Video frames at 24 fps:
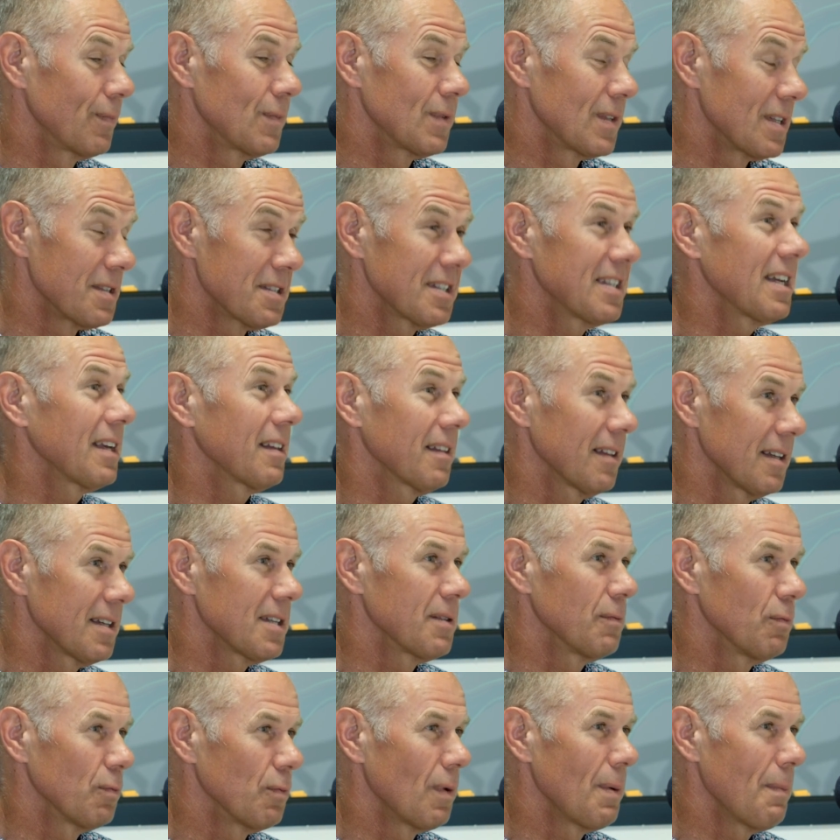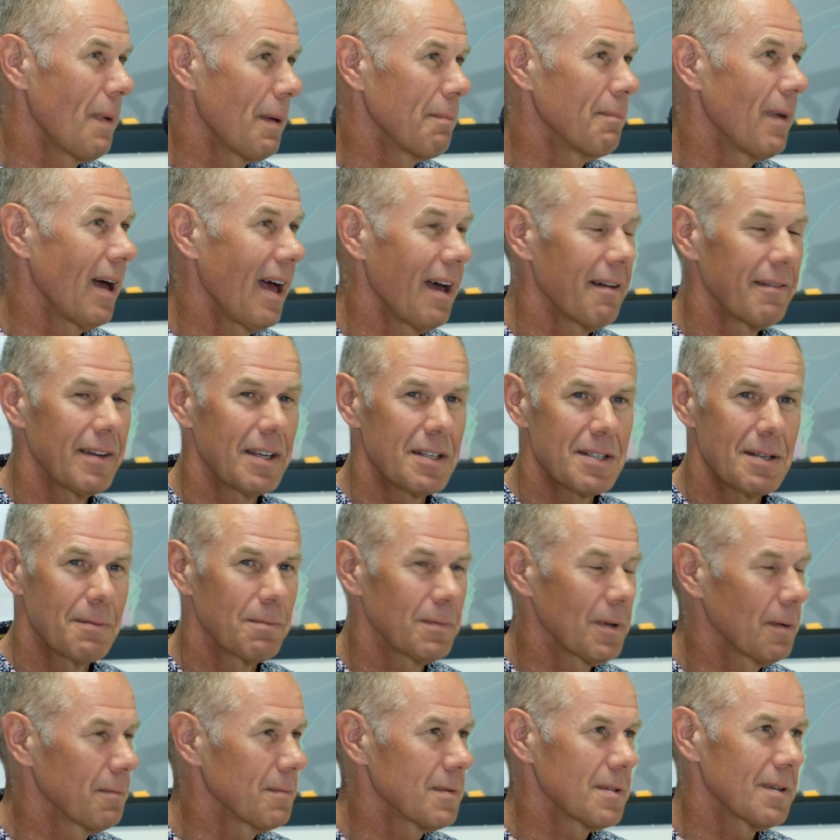distinctly remember having
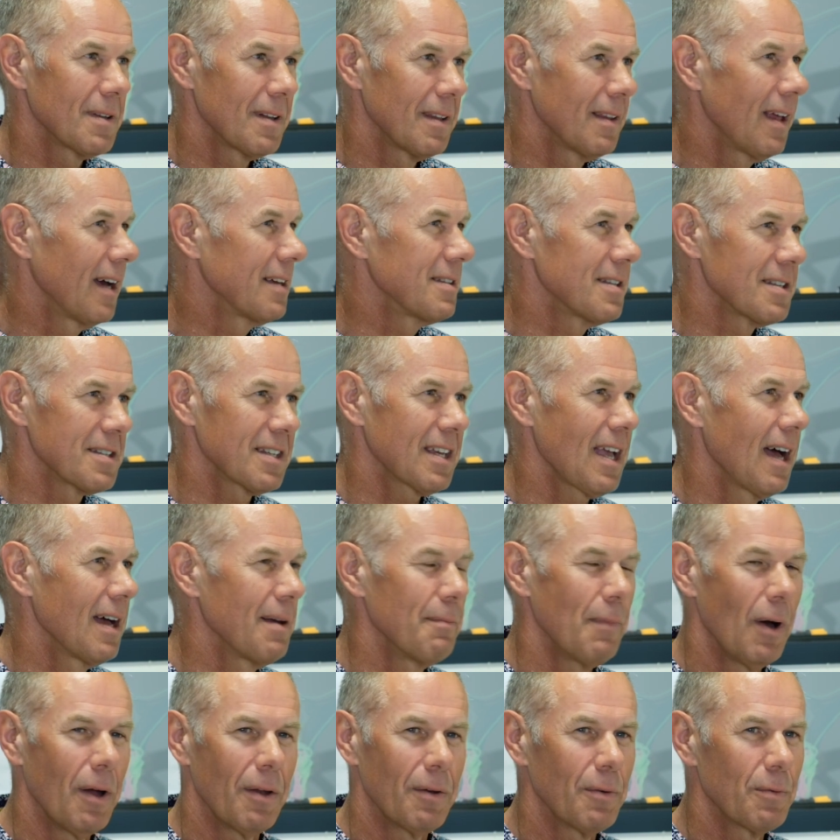symptoms, and they just came on.